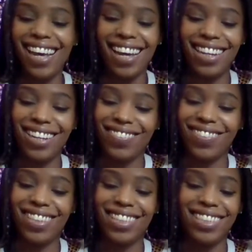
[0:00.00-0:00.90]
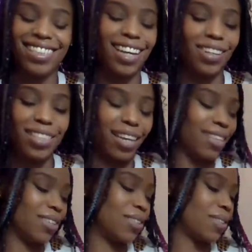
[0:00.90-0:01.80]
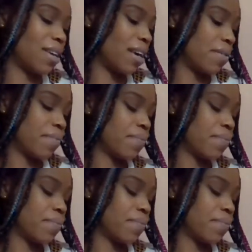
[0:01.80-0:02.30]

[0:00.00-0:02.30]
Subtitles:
I love this. I'll take those, okay?